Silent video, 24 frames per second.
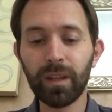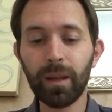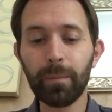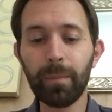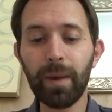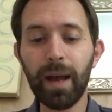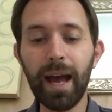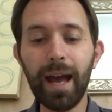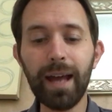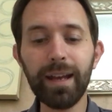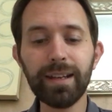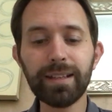
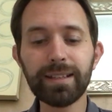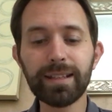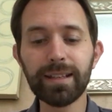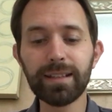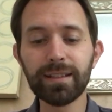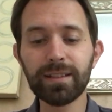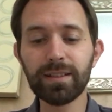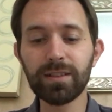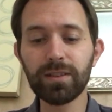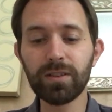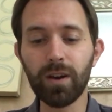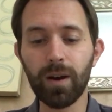But Anna
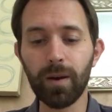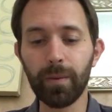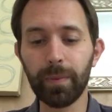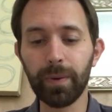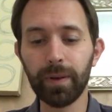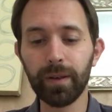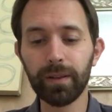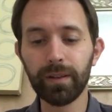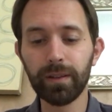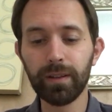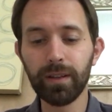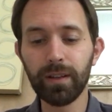didn't stop,
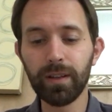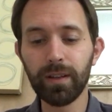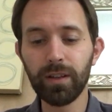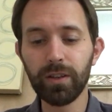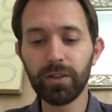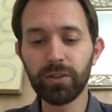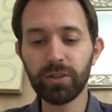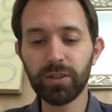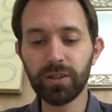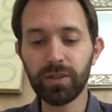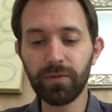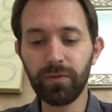
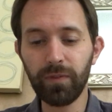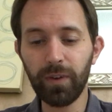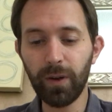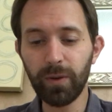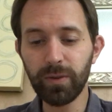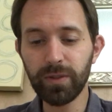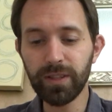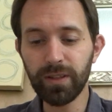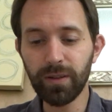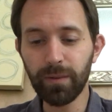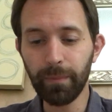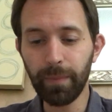just
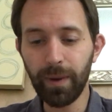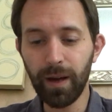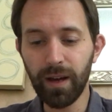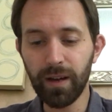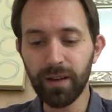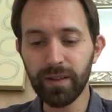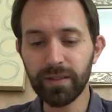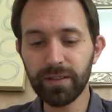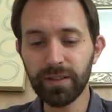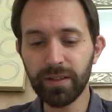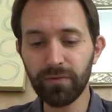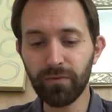floated on
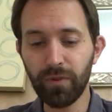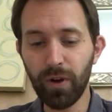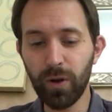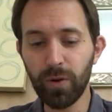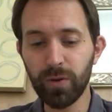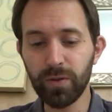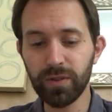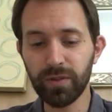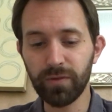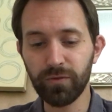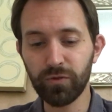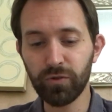past the
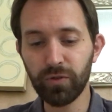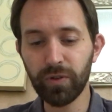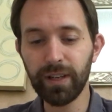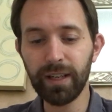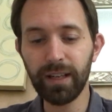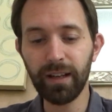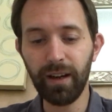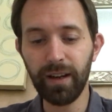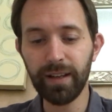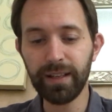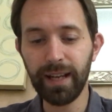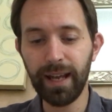rows of
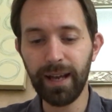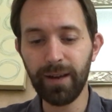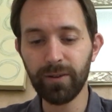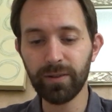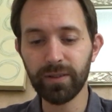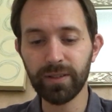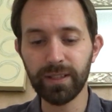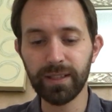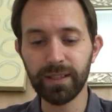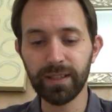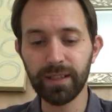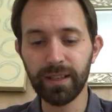tree-lined
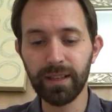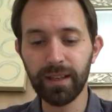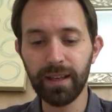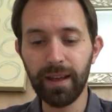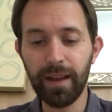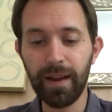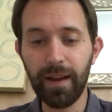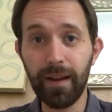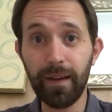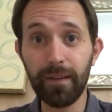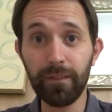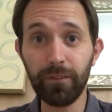houses,
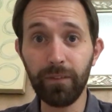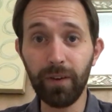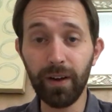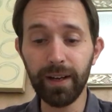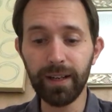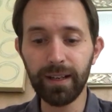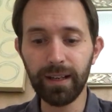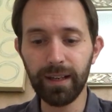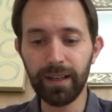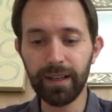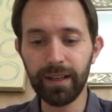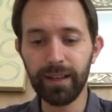and
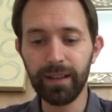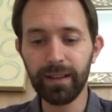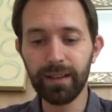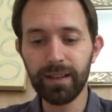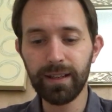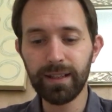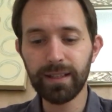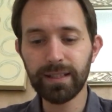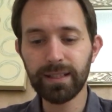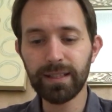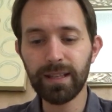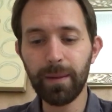finally,
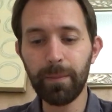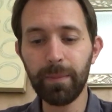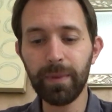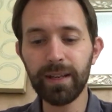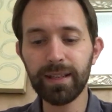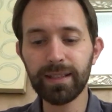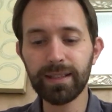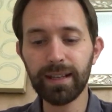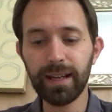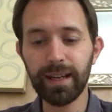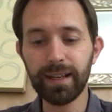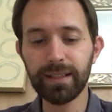10
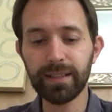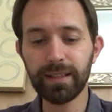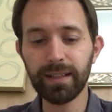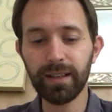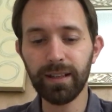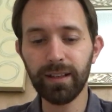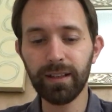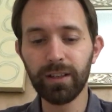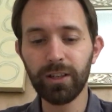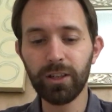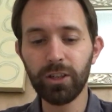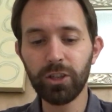minutes later,
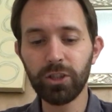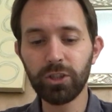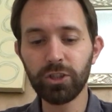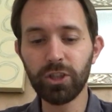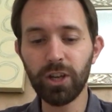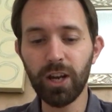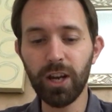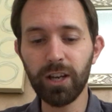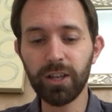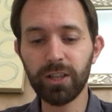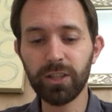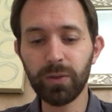
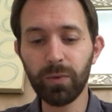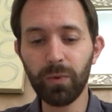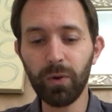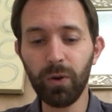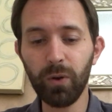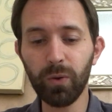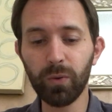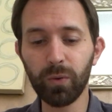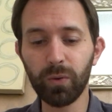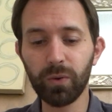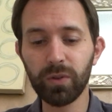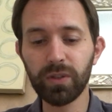jerked to a
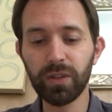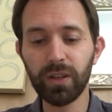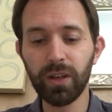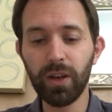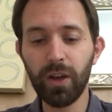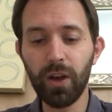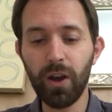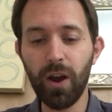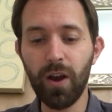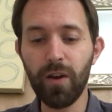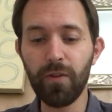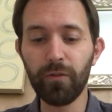halt
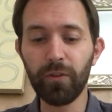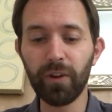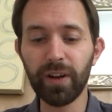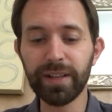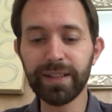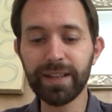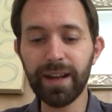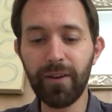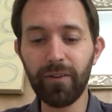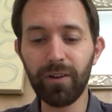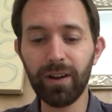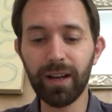over a
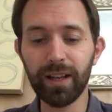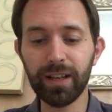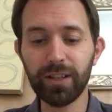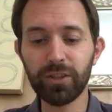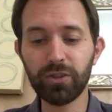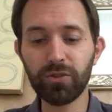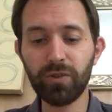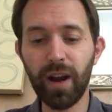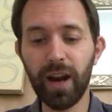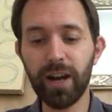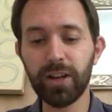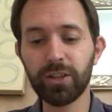derelict
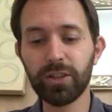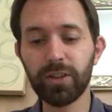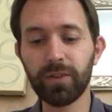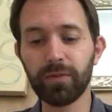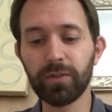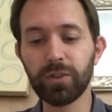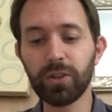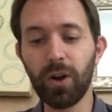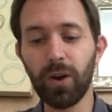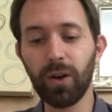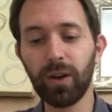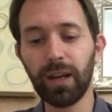stretch
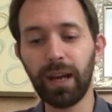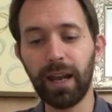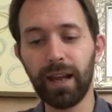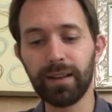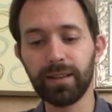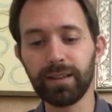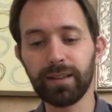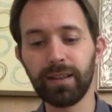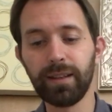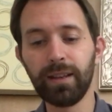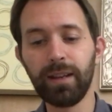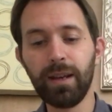of
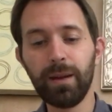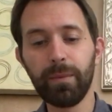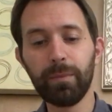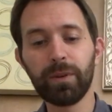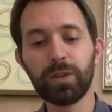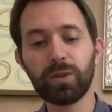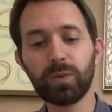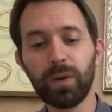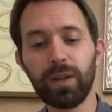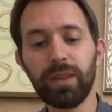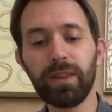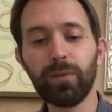dockland
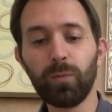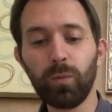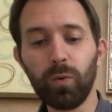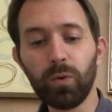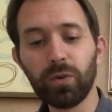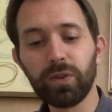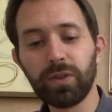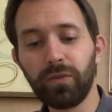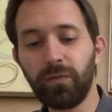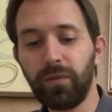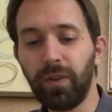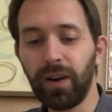between the
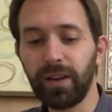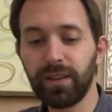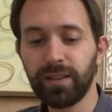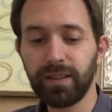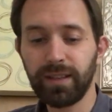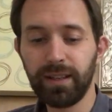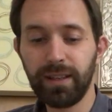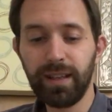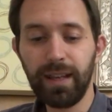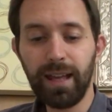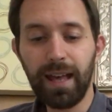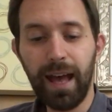waterfront
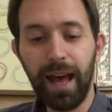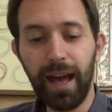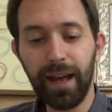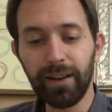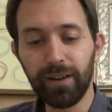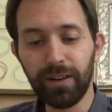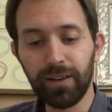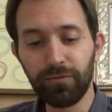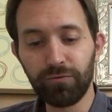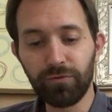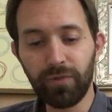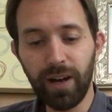and
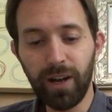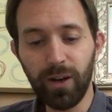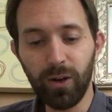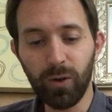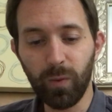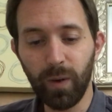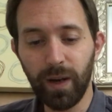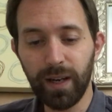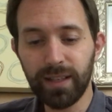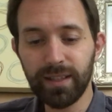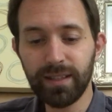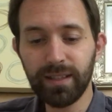a
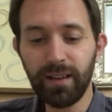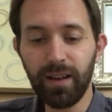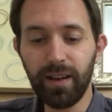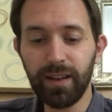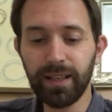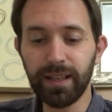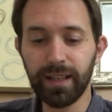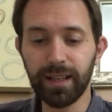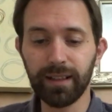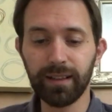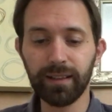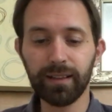railway
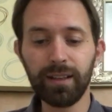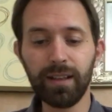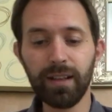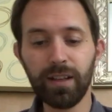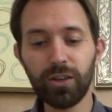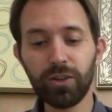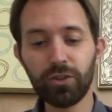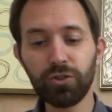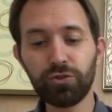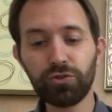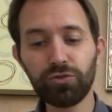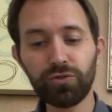siding
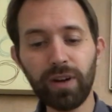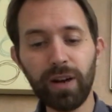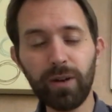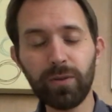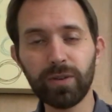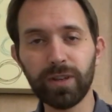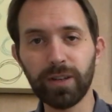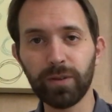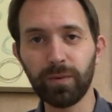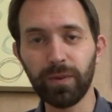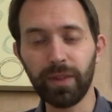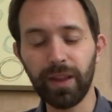
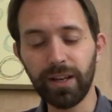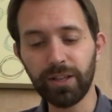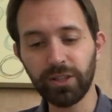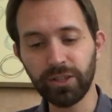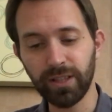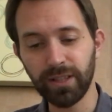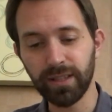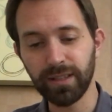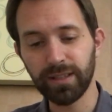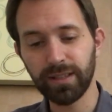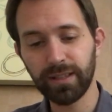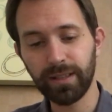crowded with
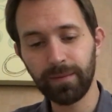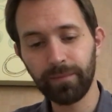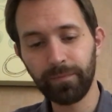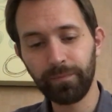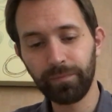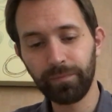engines.